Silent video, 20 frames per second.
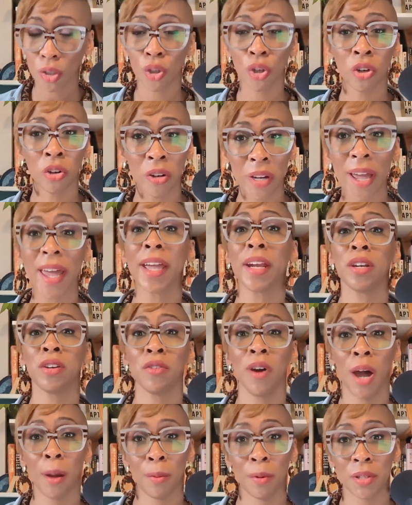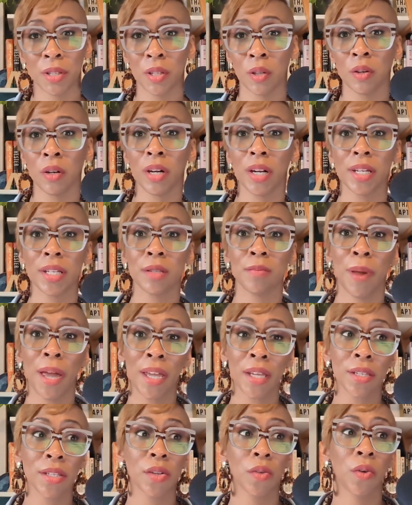create new opportunities
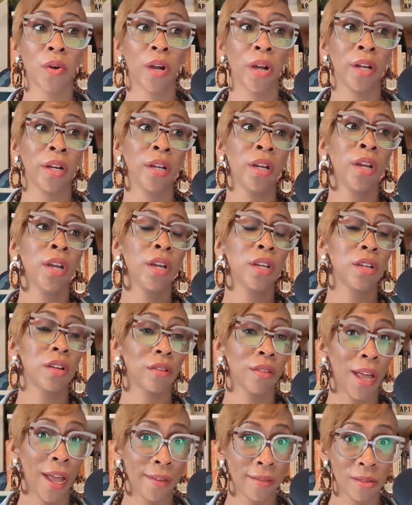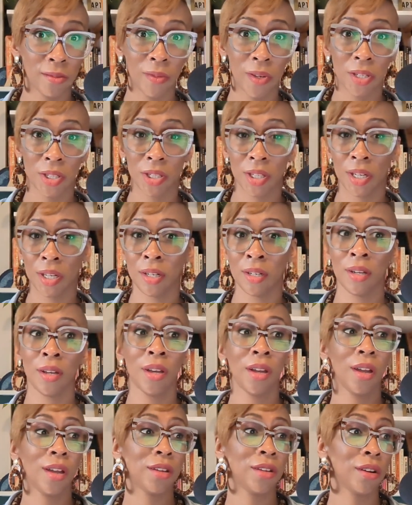based on your life's vision,
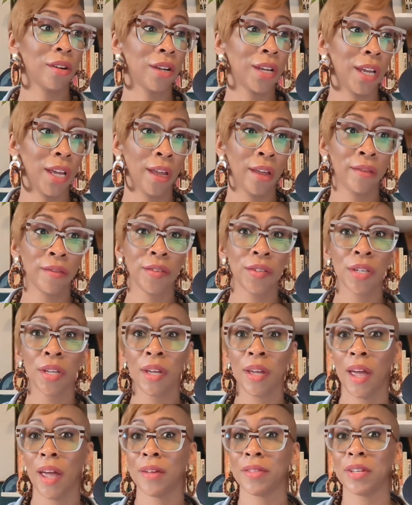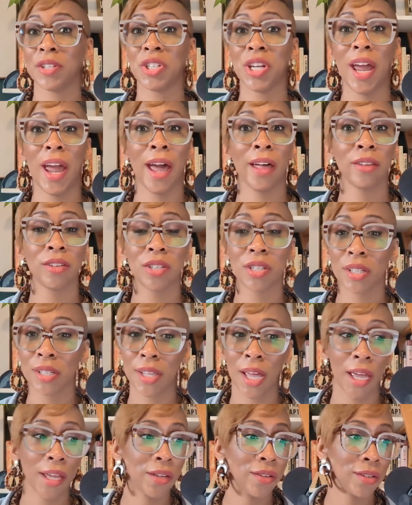your gifts, and the challenges
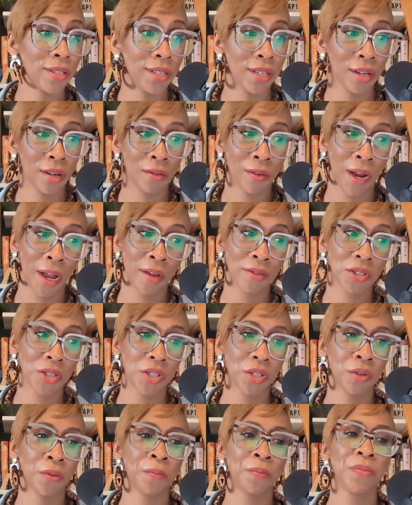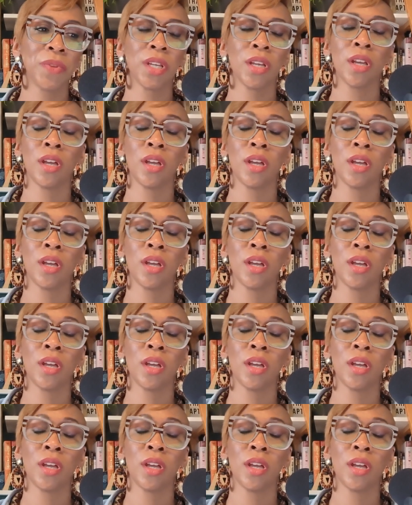that you see around you.